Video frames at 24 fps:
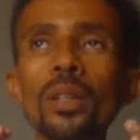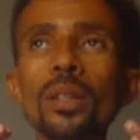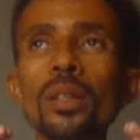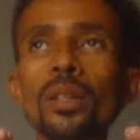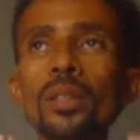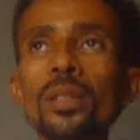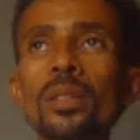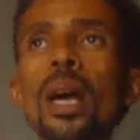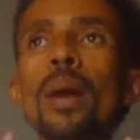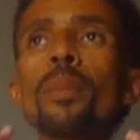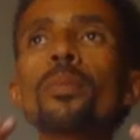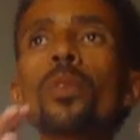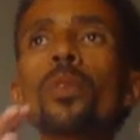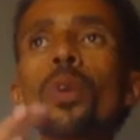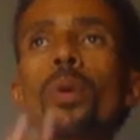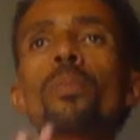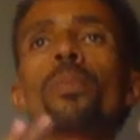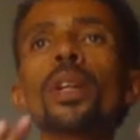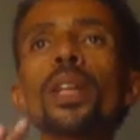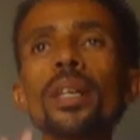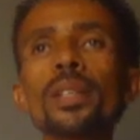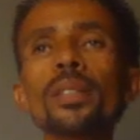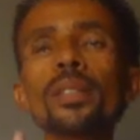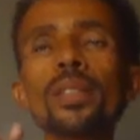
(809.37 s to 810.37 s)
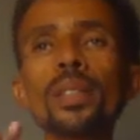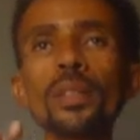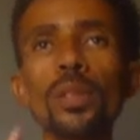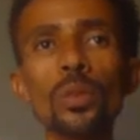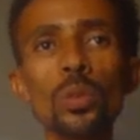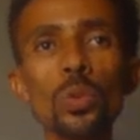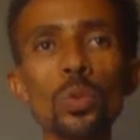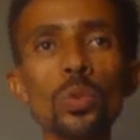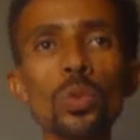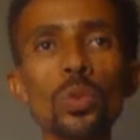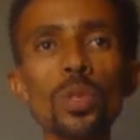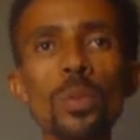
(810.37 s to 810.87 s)
some complexity
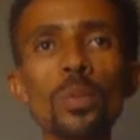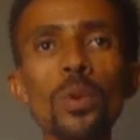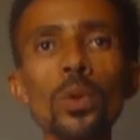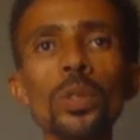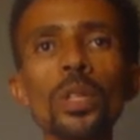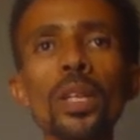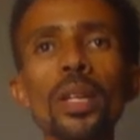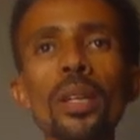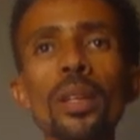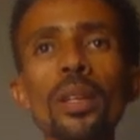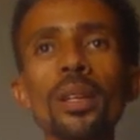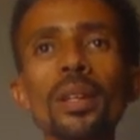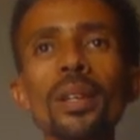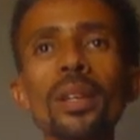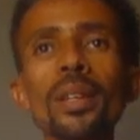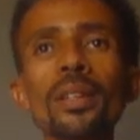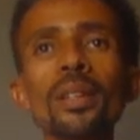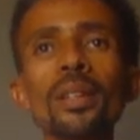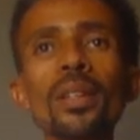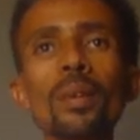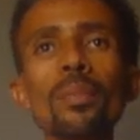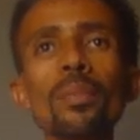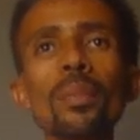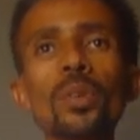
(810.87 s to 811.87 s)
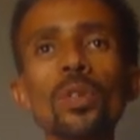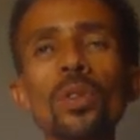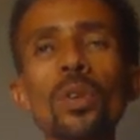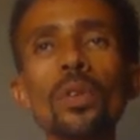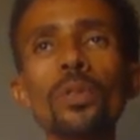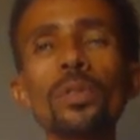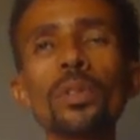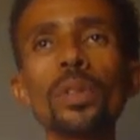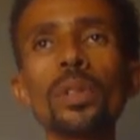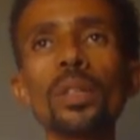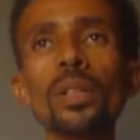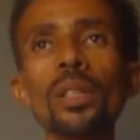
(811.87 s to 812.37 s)
to the model in terms
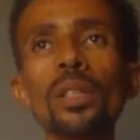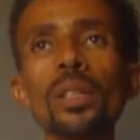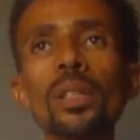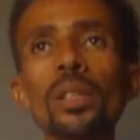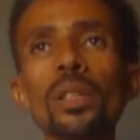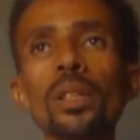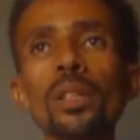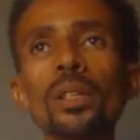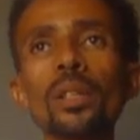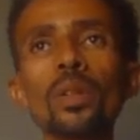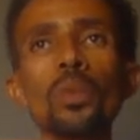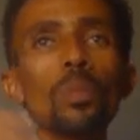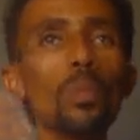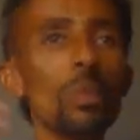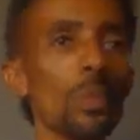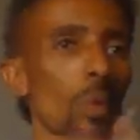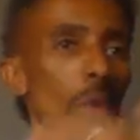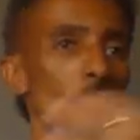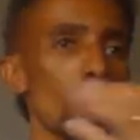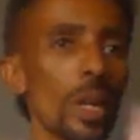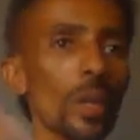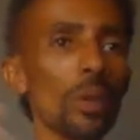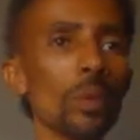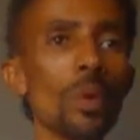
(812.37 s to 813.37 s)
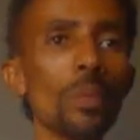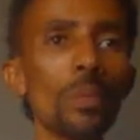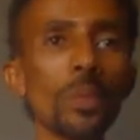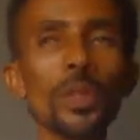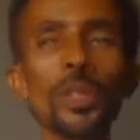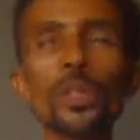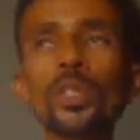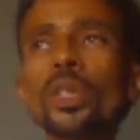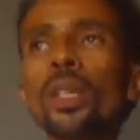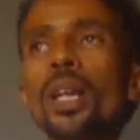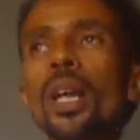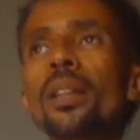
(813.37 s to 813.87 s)
of model
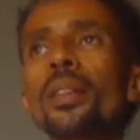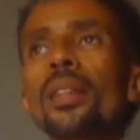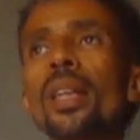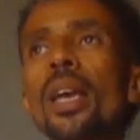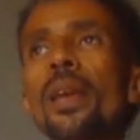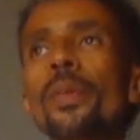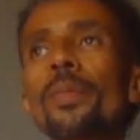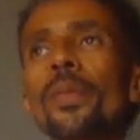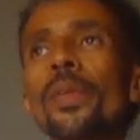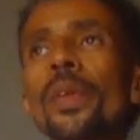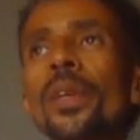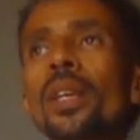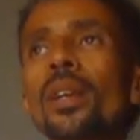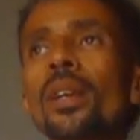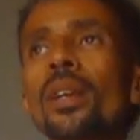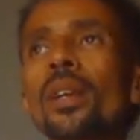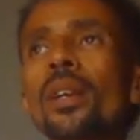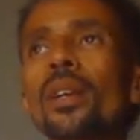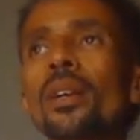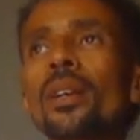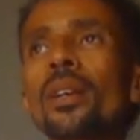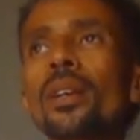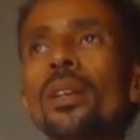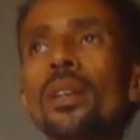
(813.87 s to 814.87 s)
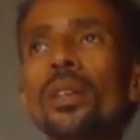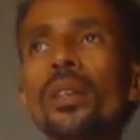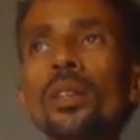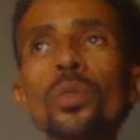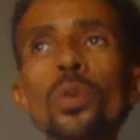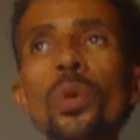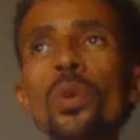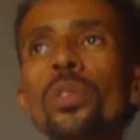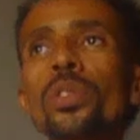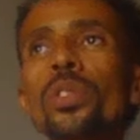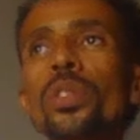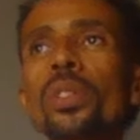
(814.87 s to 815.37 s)
computational time.
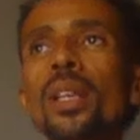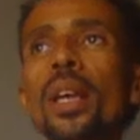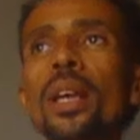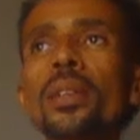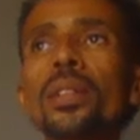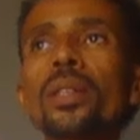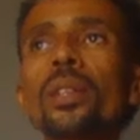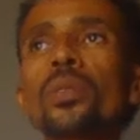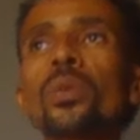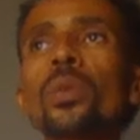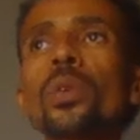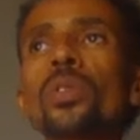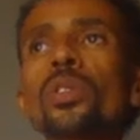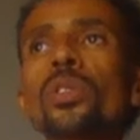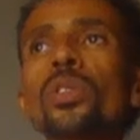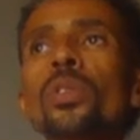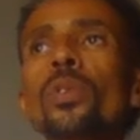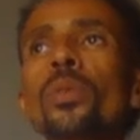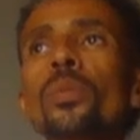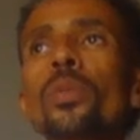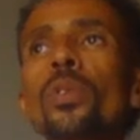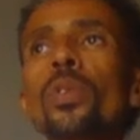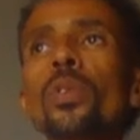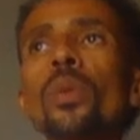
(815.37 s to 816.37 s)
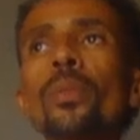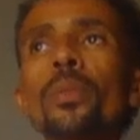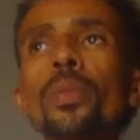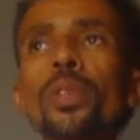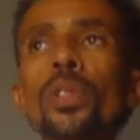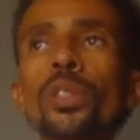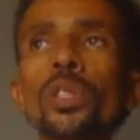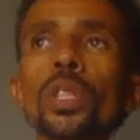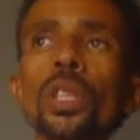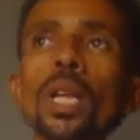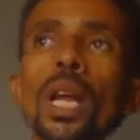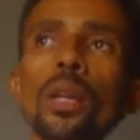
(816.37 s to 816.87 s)
Resources that consumed,
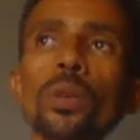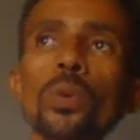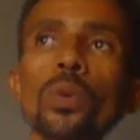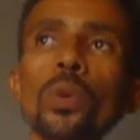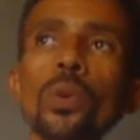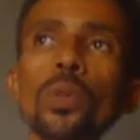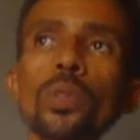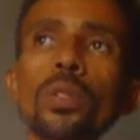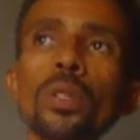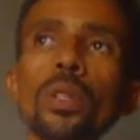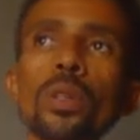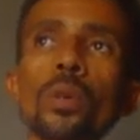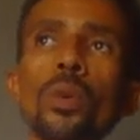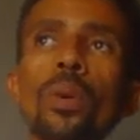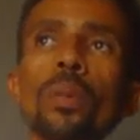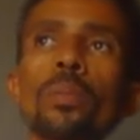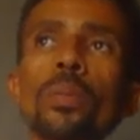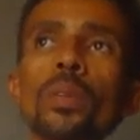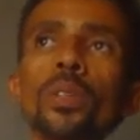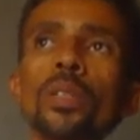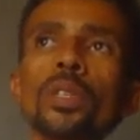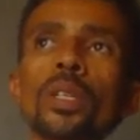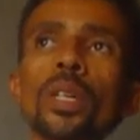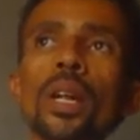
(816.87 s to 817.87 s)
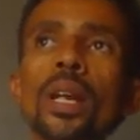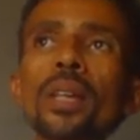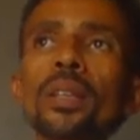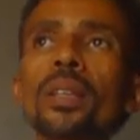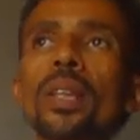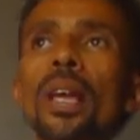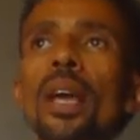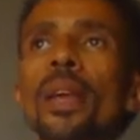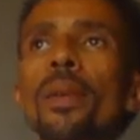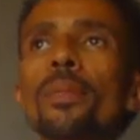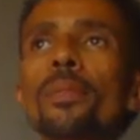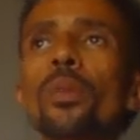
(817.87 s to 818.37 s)
computational cost, computational
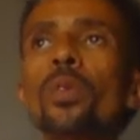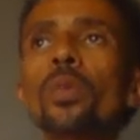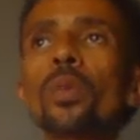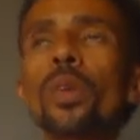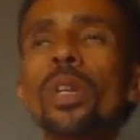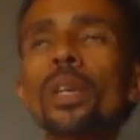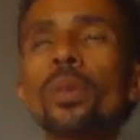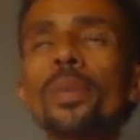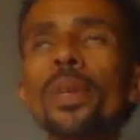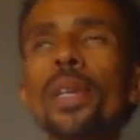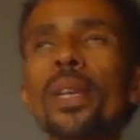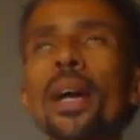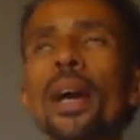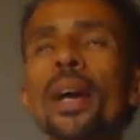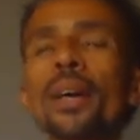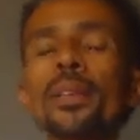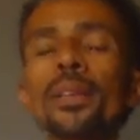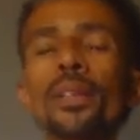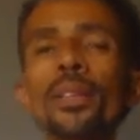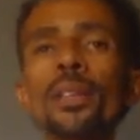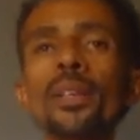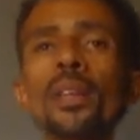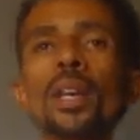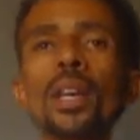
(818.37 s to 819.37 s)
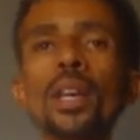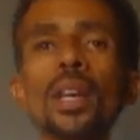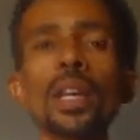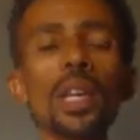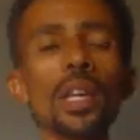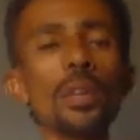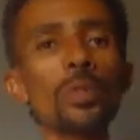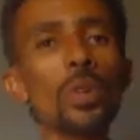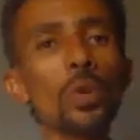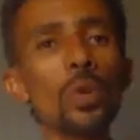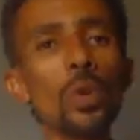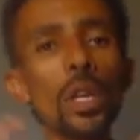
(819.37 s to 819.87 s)
time will be added
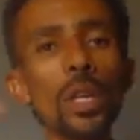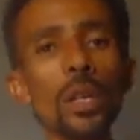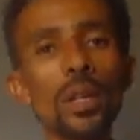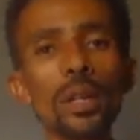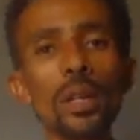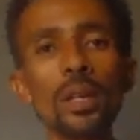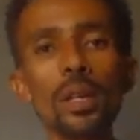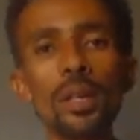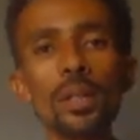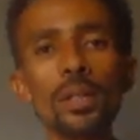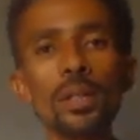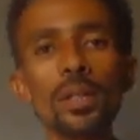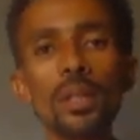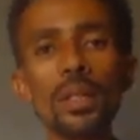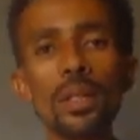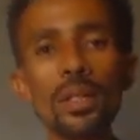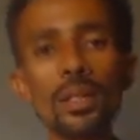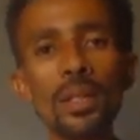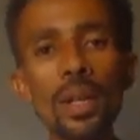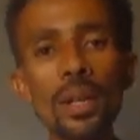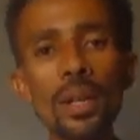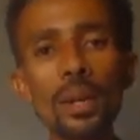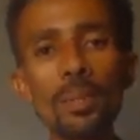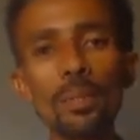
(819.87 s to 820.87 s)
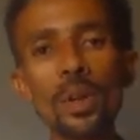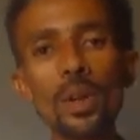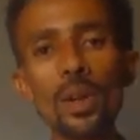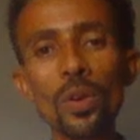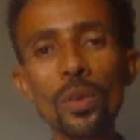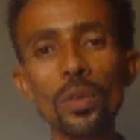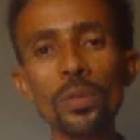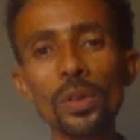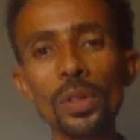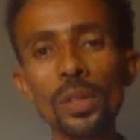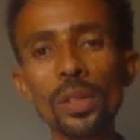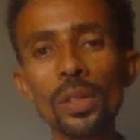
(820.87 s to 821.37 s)
if you increase the number
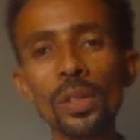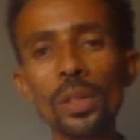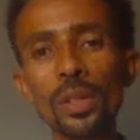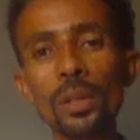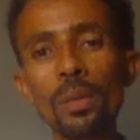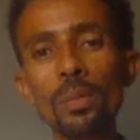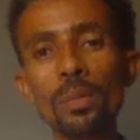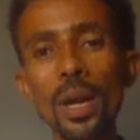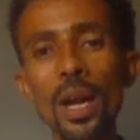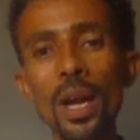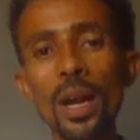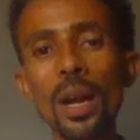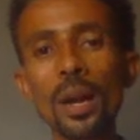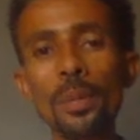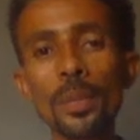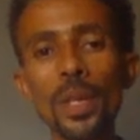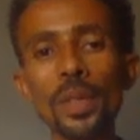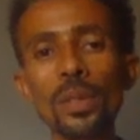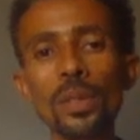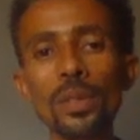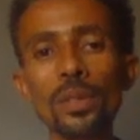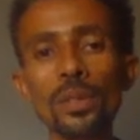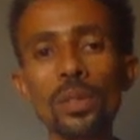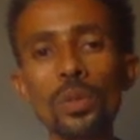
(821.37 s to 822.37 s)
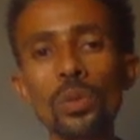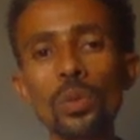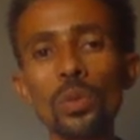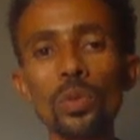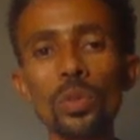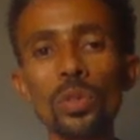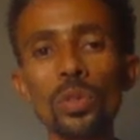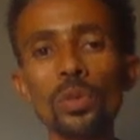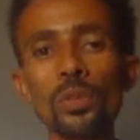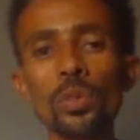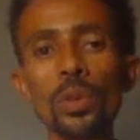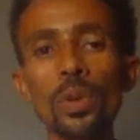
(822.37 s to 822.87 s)
of parameters
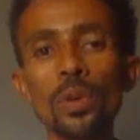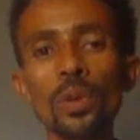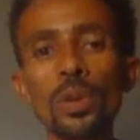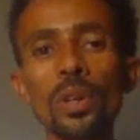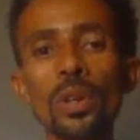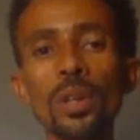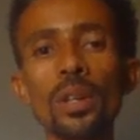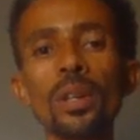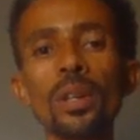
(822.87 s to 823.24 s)
used for